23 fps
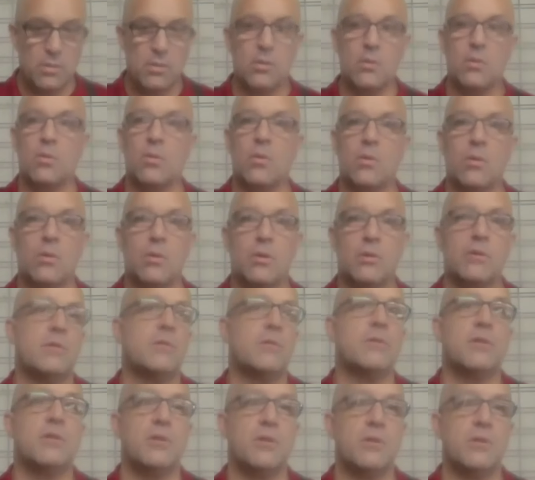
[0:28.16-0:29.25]
or
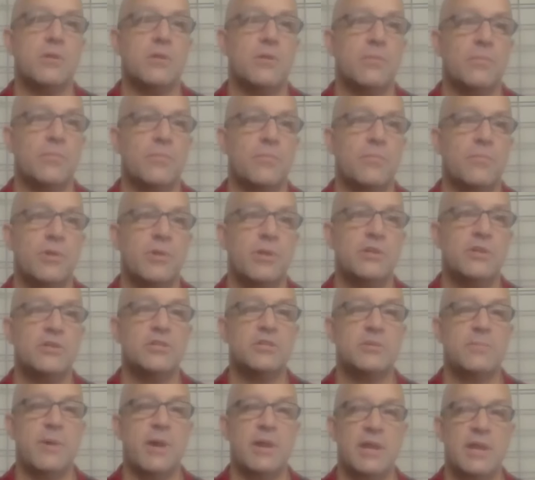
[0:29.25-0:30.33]
really just
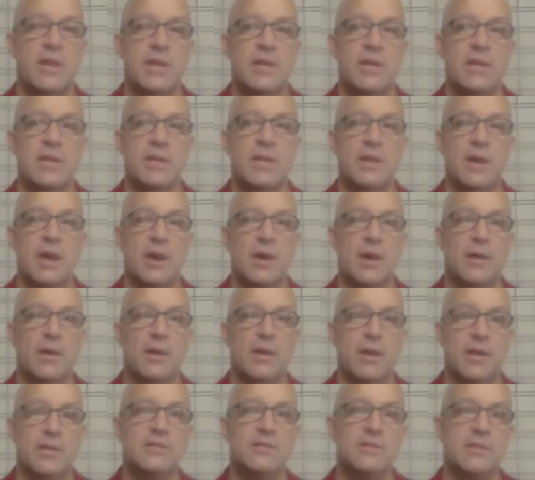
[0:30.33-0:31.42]
about any
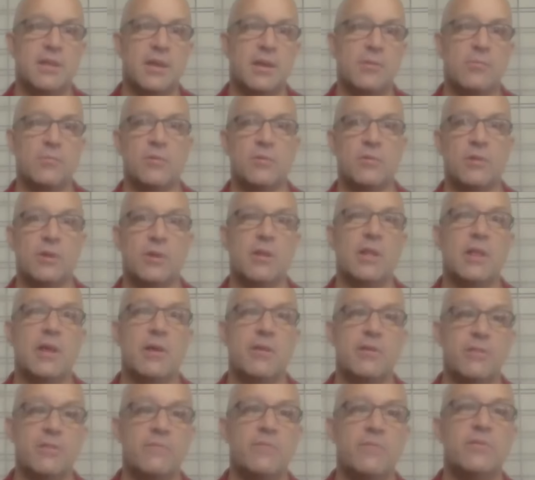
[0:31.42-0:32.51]
headset will allow
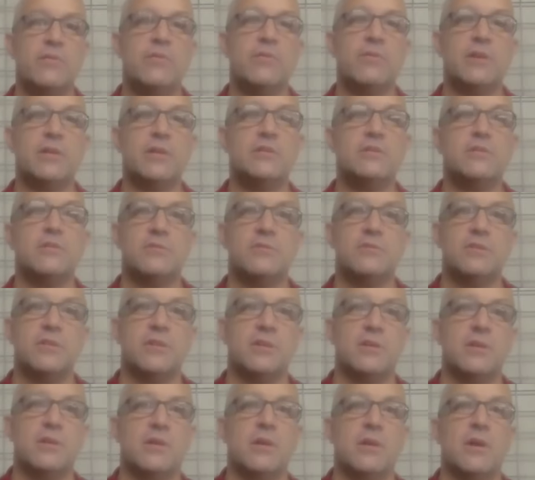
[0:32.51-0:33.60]
you to view this
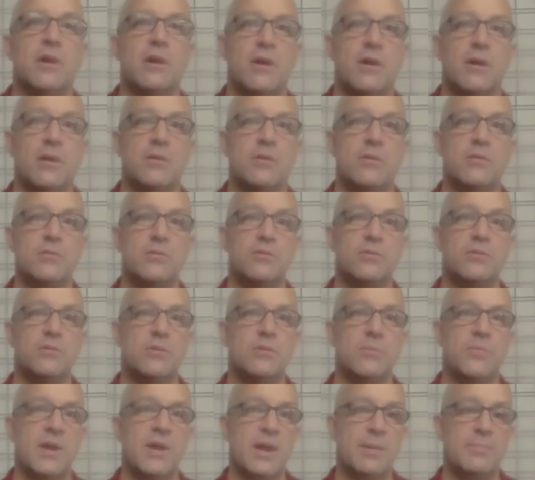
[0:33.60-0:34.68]
using
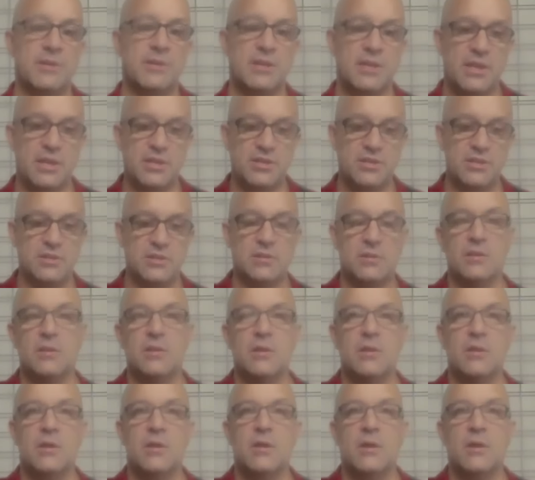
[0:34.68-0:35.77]
YouTube application.
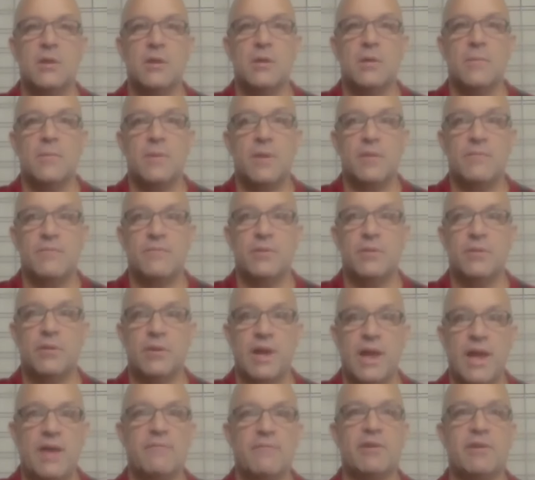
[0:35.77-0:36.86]
If you don't
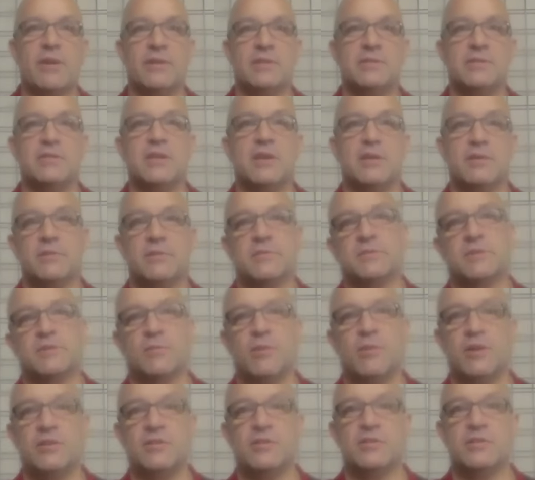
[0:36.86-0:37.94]
have a headset, you can still
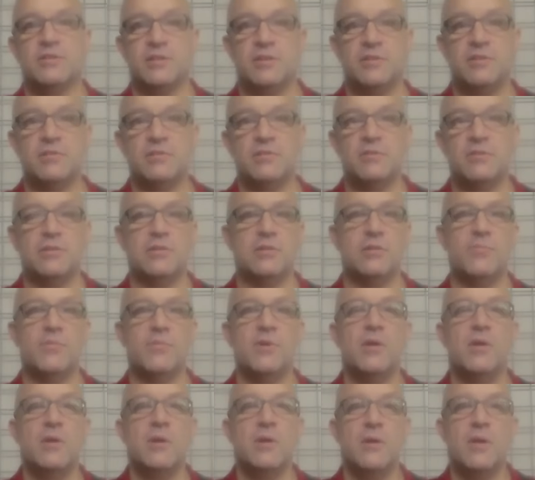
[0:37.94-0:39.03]
watch this in YouTube,
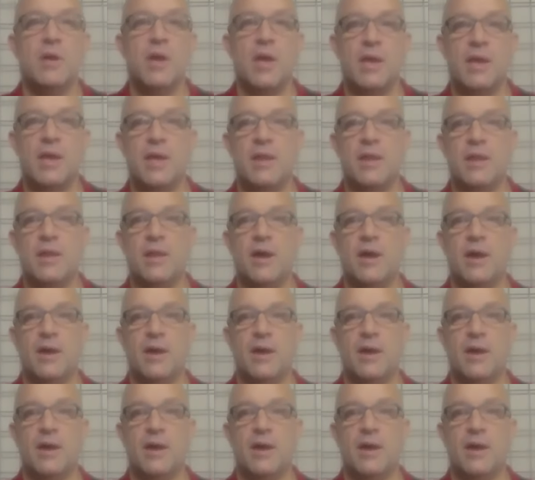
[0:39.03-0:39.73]
and